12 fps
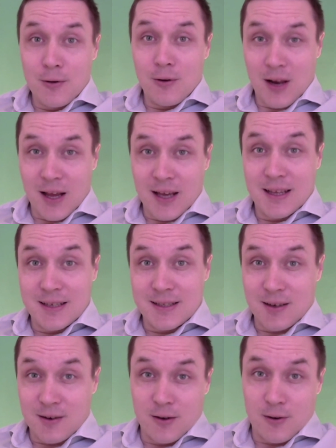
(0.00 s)
you like
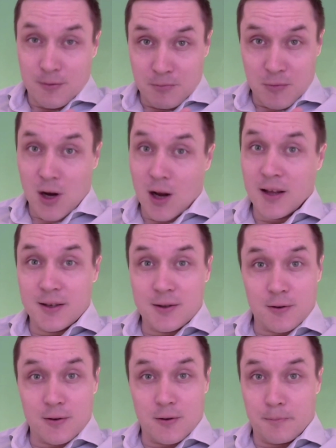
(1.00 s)
this are your colleagues
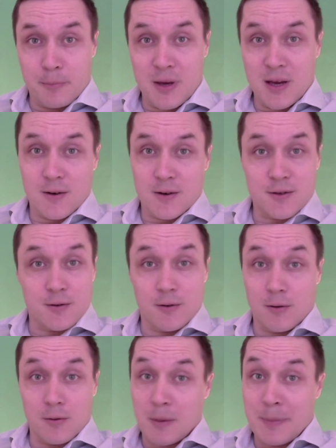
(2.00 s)
or your peers or
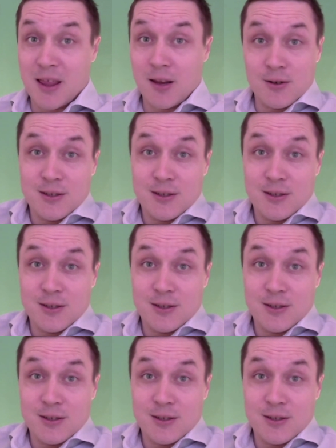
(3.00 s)
your competitors.